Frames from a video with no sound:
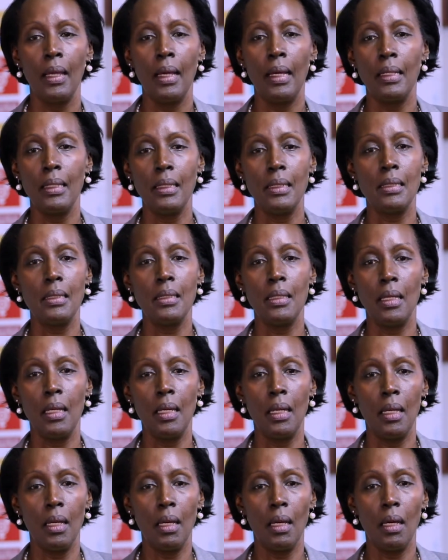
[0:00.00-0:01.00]
And
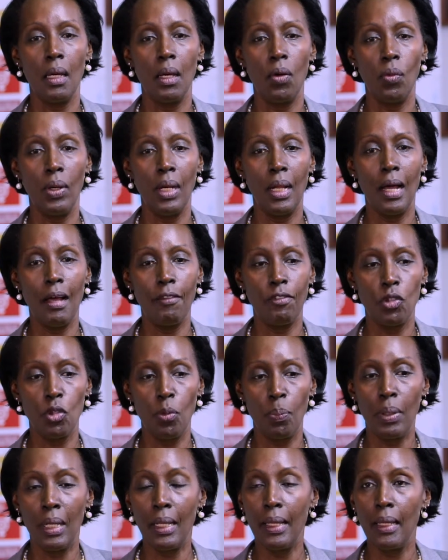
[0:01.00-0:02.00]
ECA will have
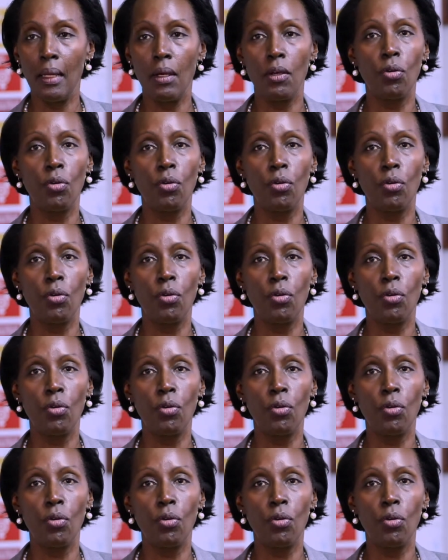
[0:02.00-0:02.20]
to play